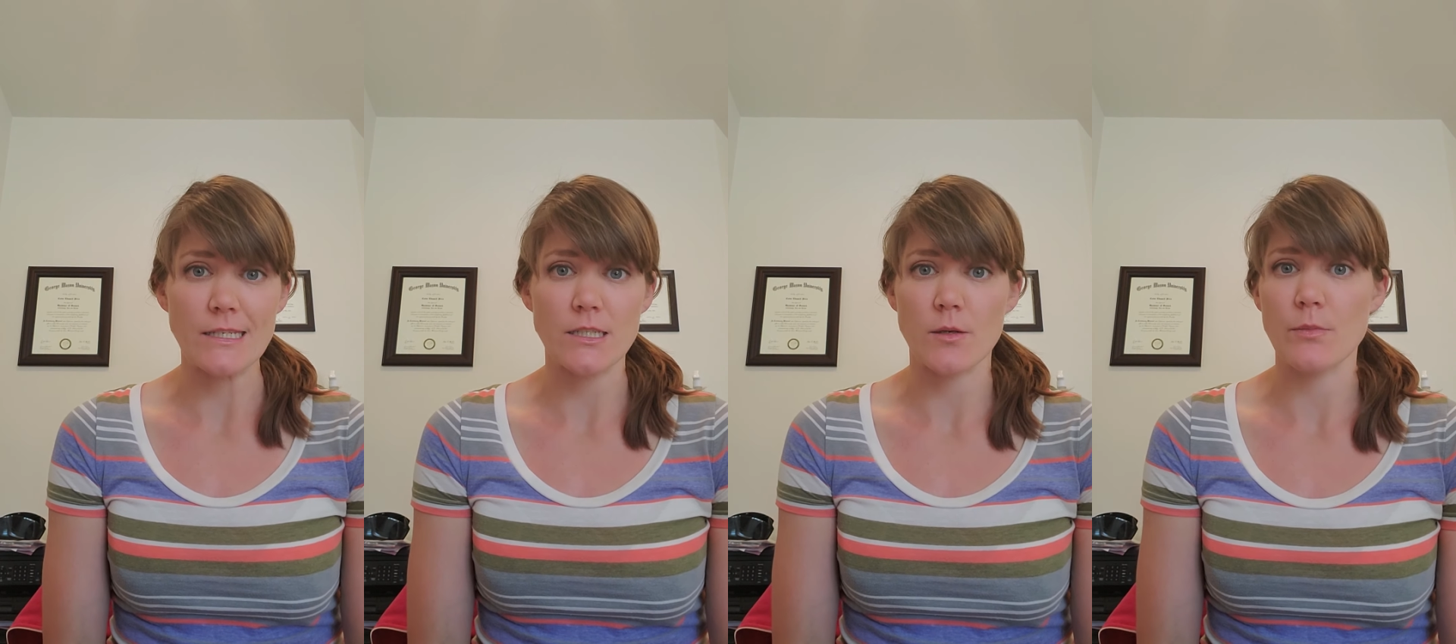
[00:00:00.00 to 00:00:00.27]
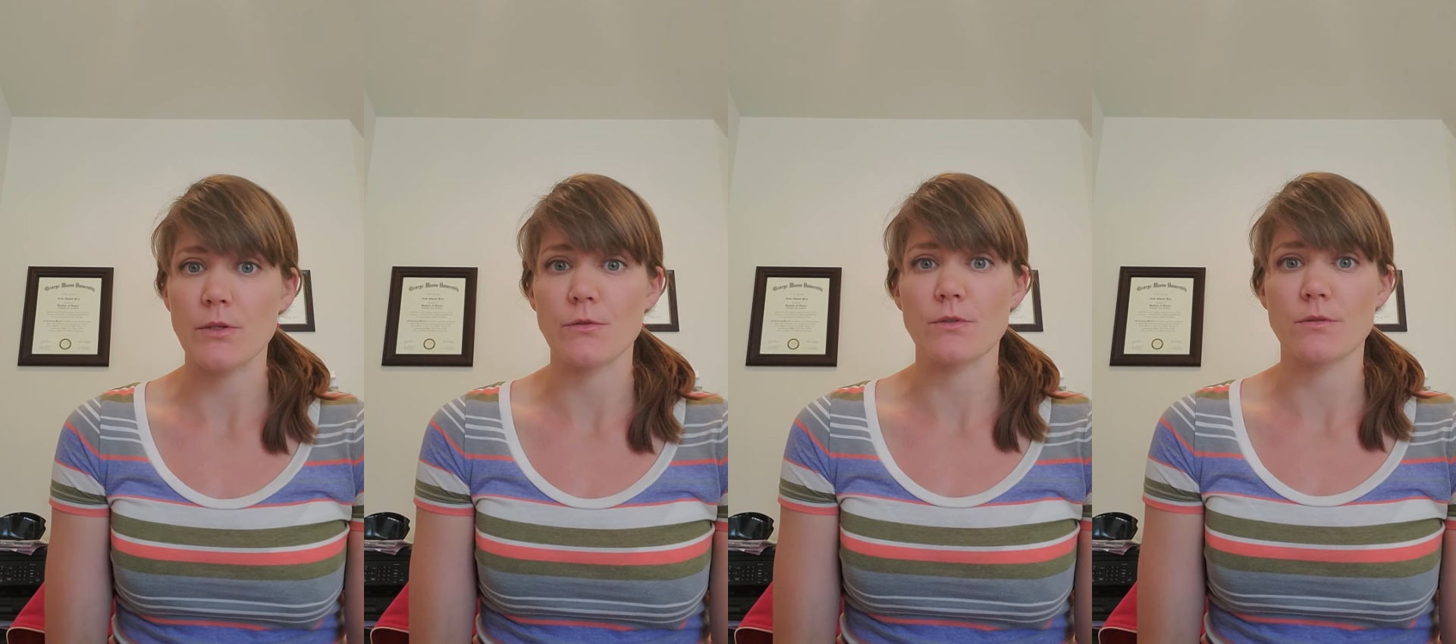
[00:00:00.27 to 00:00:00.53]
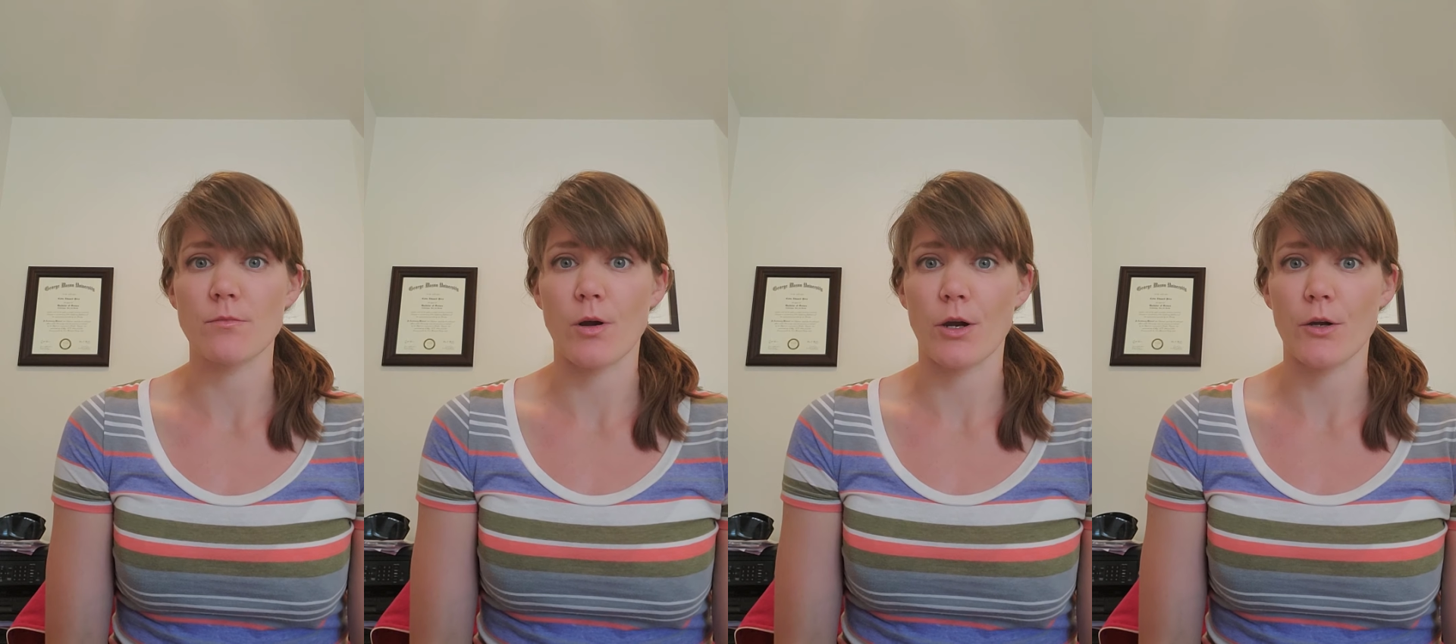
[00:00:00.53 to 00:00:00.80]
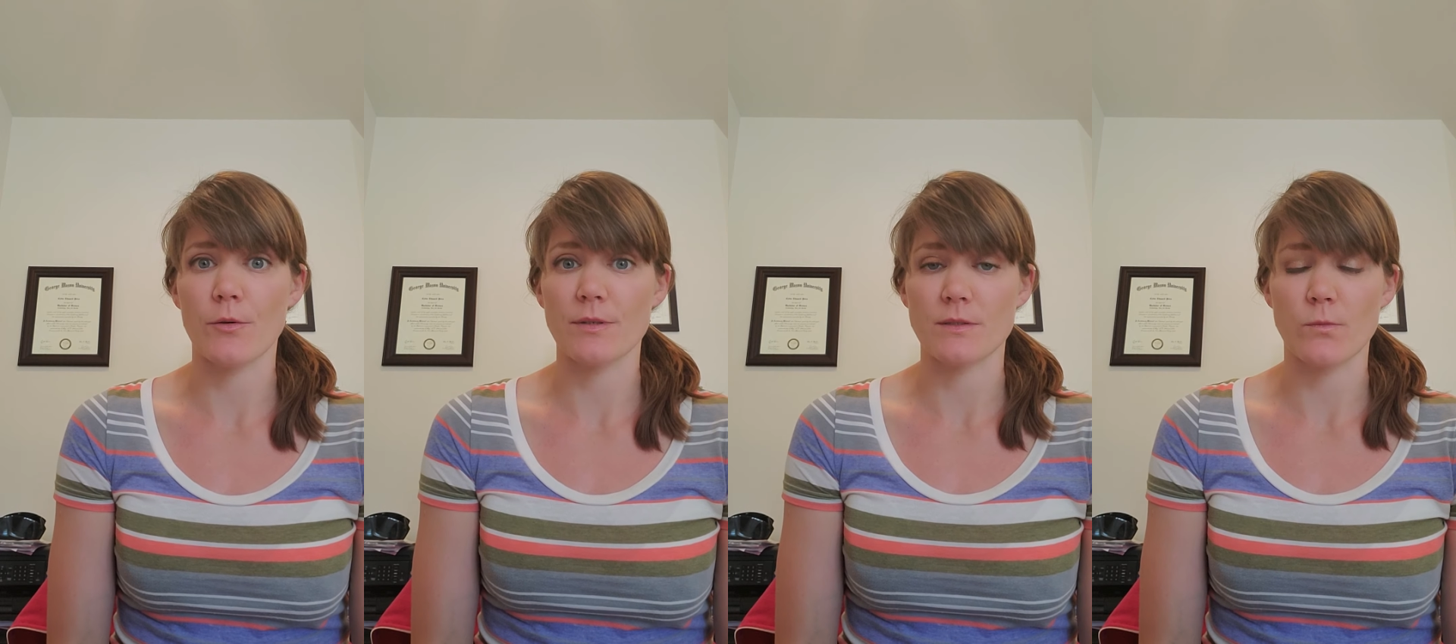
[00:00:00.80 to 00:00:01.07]
W
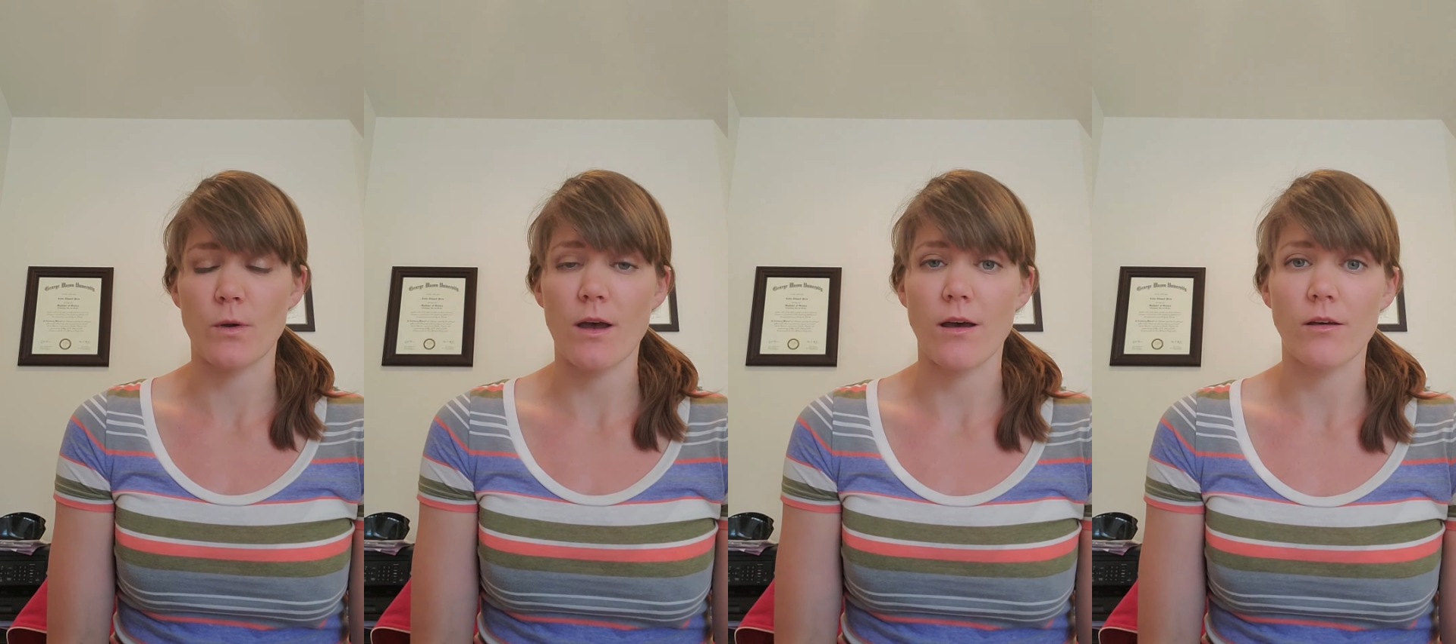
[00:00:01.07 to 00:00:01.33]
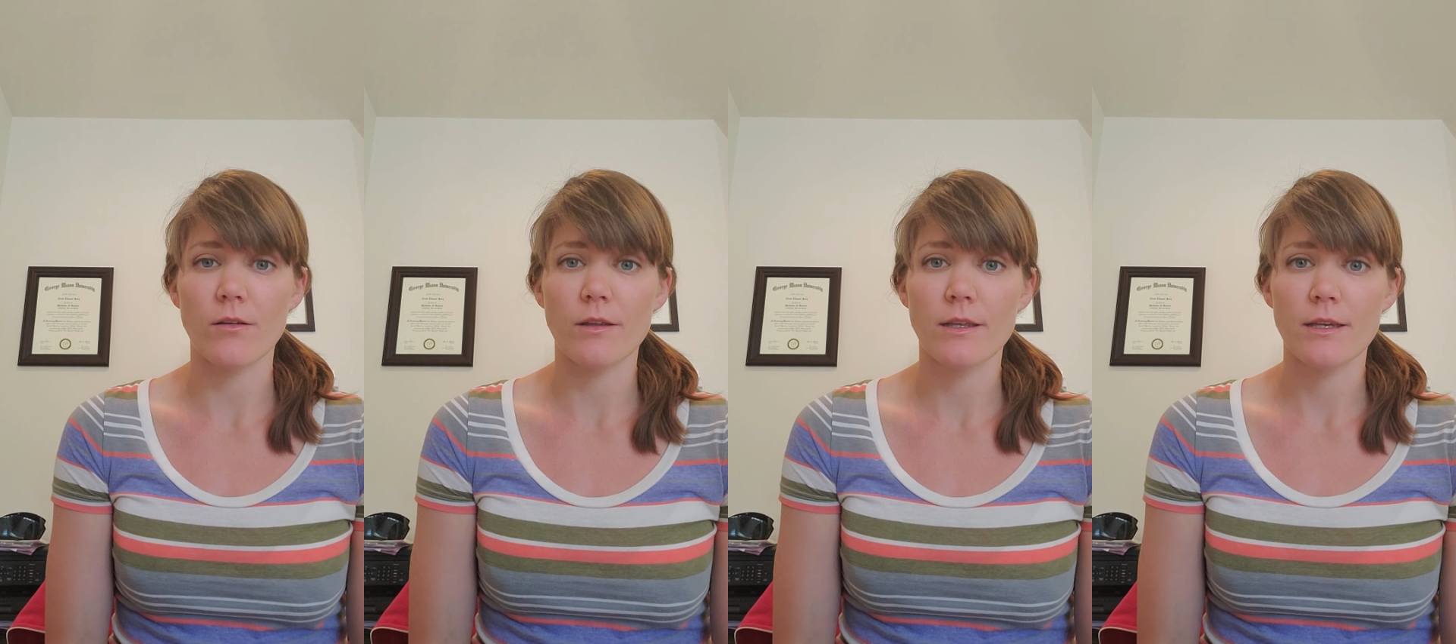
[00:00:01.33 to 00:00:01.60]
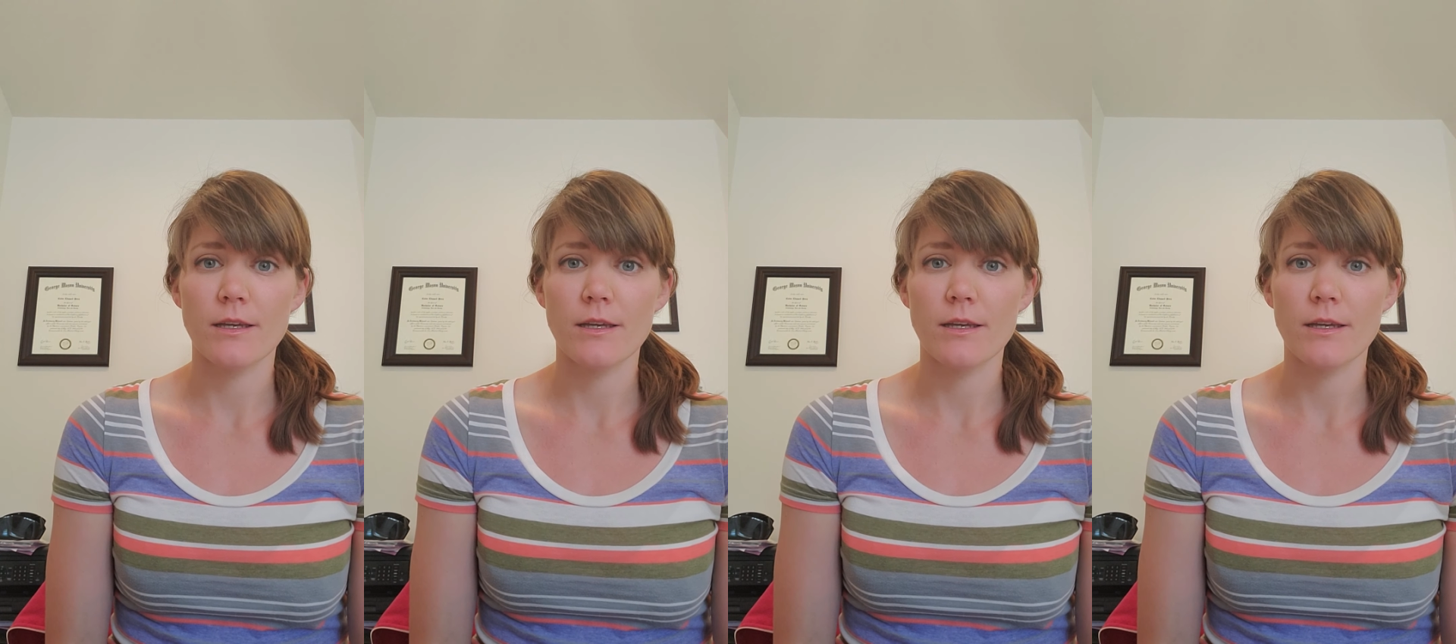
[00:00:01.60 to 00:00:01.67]
tomorrow as well.